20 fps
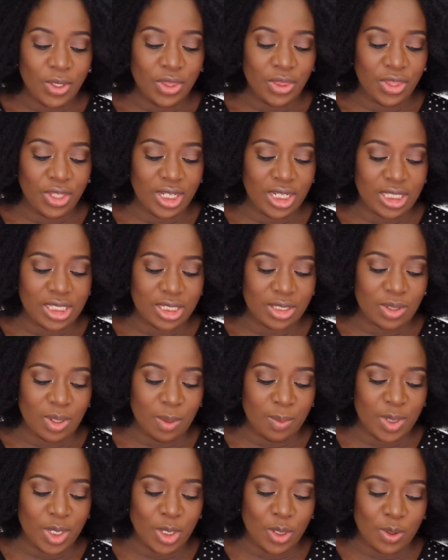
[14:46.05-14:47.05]
you think the
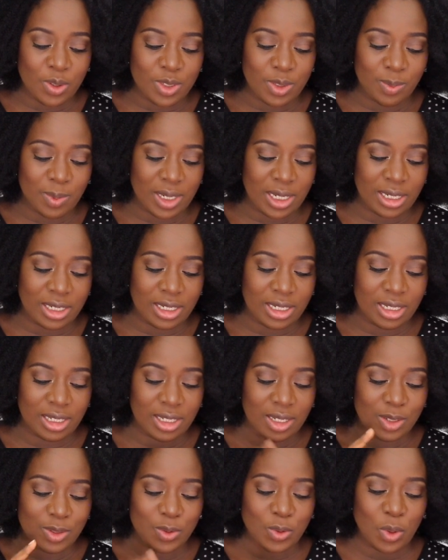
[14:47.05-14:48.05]
tummy goes back
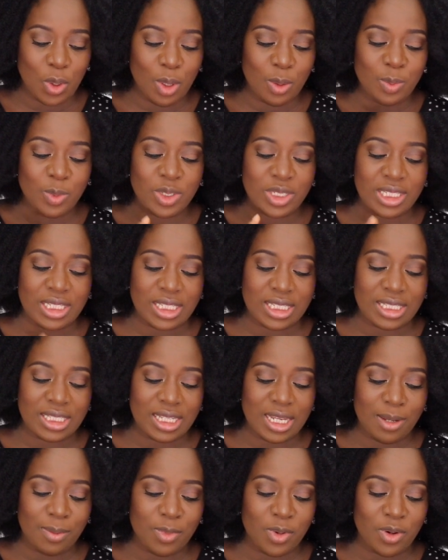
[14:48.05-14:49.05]
to almost the
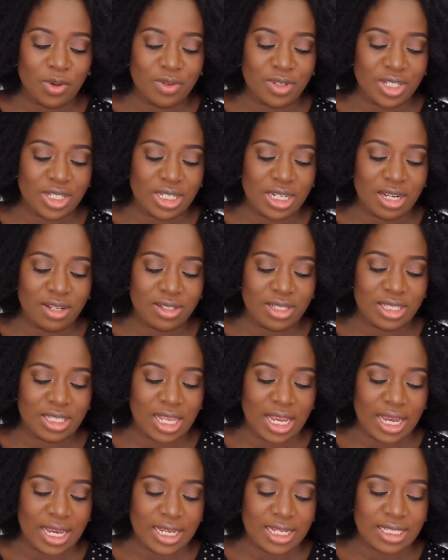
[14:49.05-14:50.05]
same original
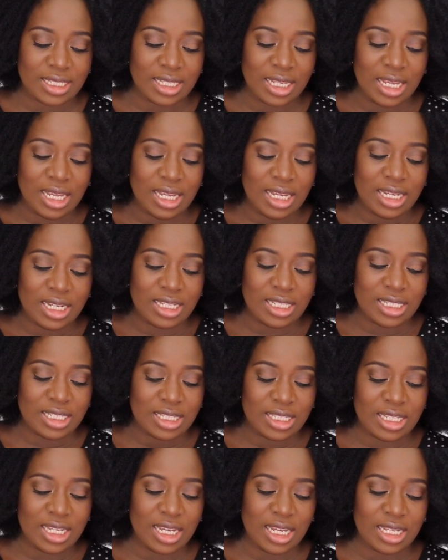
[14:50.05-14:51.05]
size in
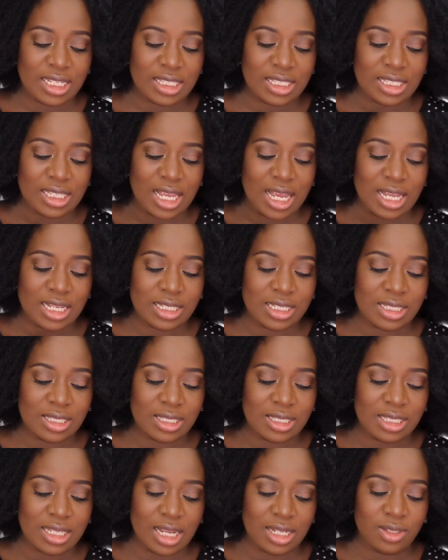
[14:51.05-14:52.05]
CS as
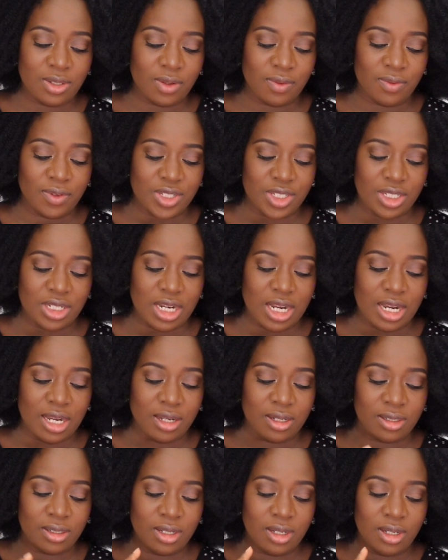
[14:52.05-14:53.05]
that of
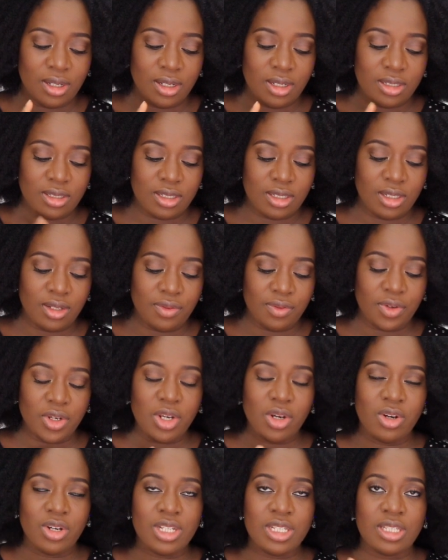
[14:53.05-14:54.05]
vaginal
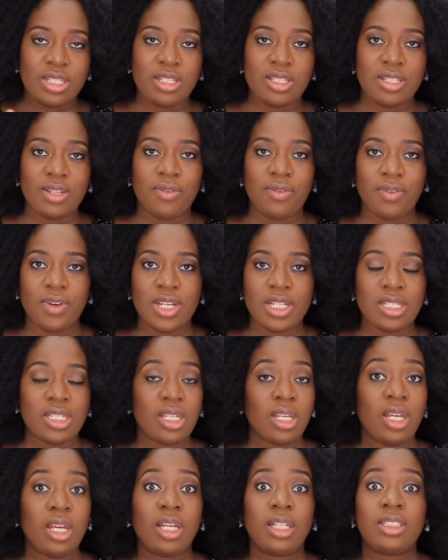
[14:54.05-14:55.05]
delivery, or is it
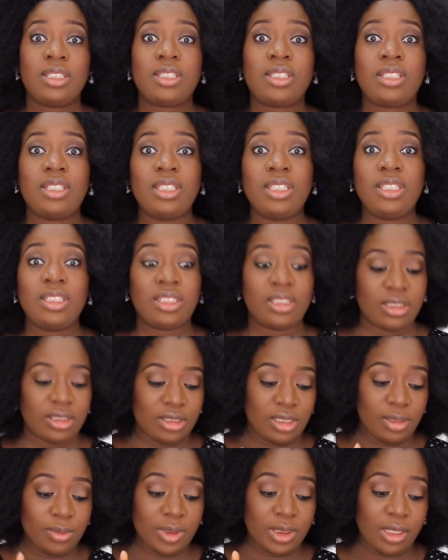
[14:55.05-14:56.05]
different? The thing
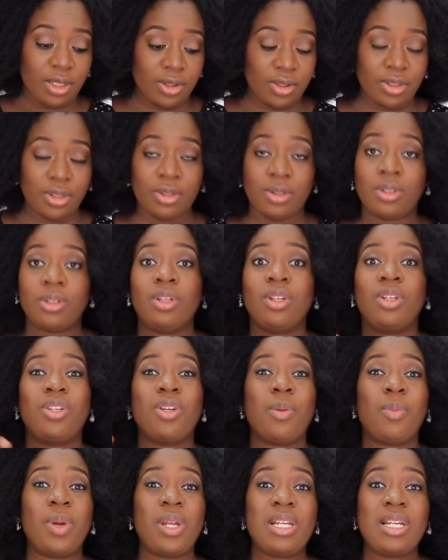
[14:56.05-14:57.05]
is, let me tell you,
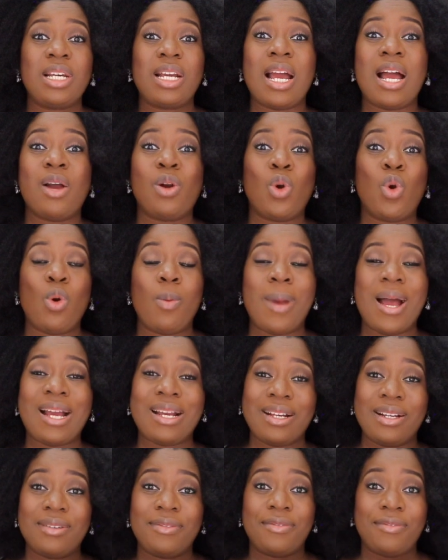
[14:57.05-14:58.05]
your belly can go
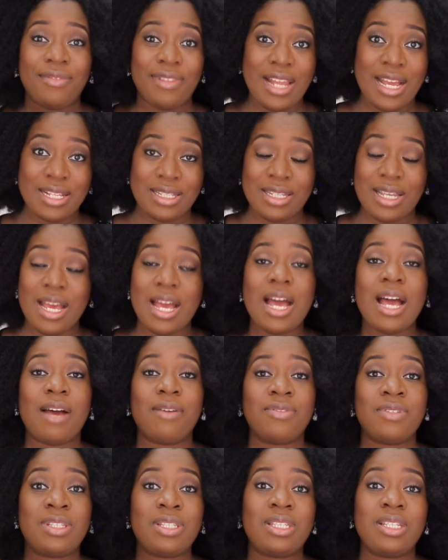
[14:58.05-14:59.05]
back flat.
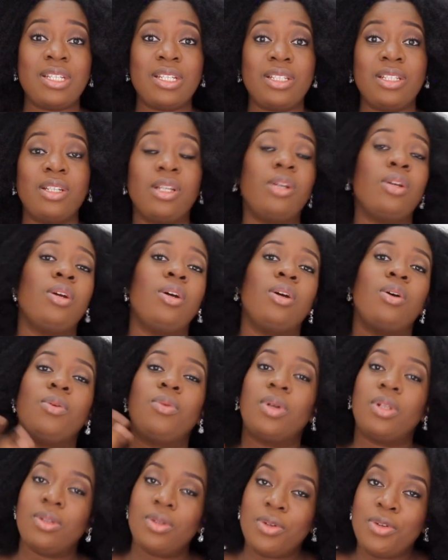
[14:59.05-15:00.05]
I've seen,
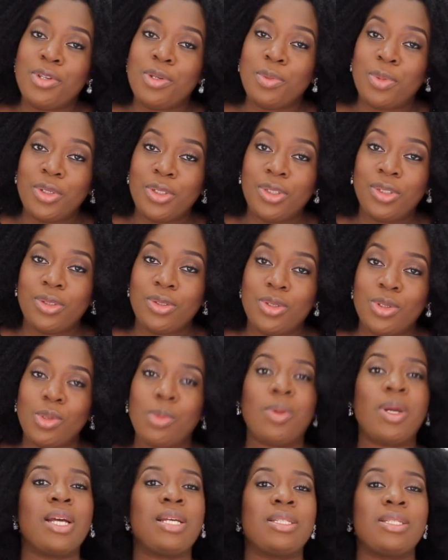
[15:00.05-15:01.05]
well, Oyibo
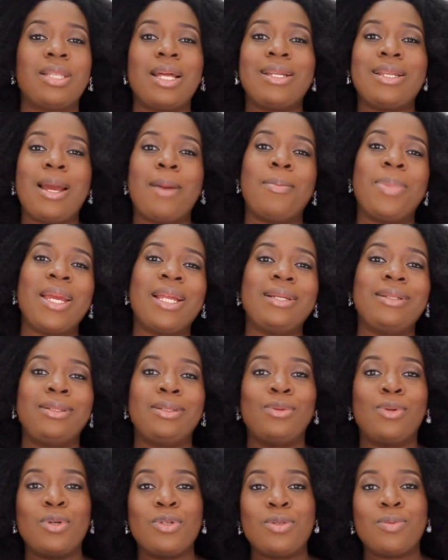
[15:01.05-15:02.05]
YouTubers that their
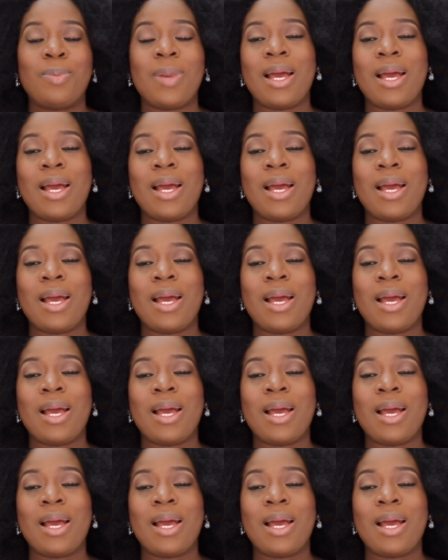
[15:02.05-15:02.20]
belly goes